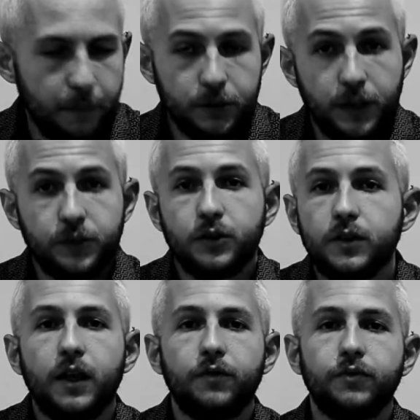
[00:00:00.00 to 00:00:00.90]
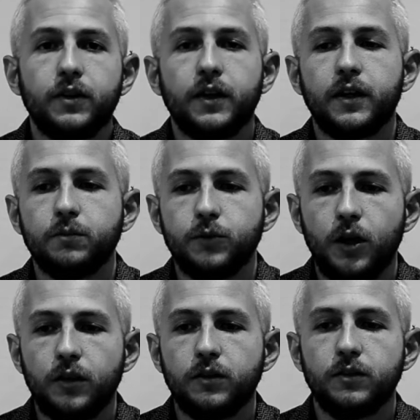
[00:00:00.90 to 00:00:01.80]
potential. I feel like I'm
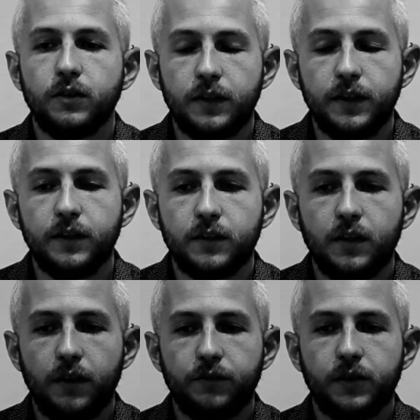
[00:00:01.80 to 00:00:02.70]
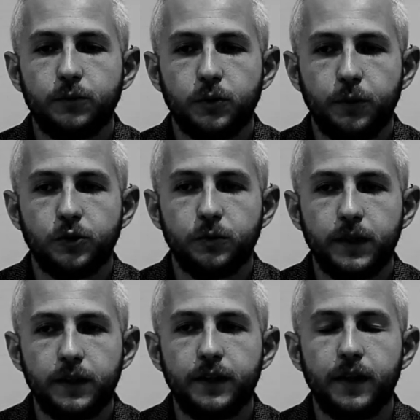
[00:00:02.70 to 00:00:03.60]
not leading the life that I'm supposed to be
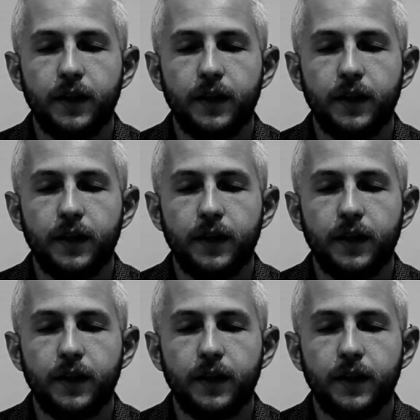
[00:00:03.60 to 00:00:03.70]
leading,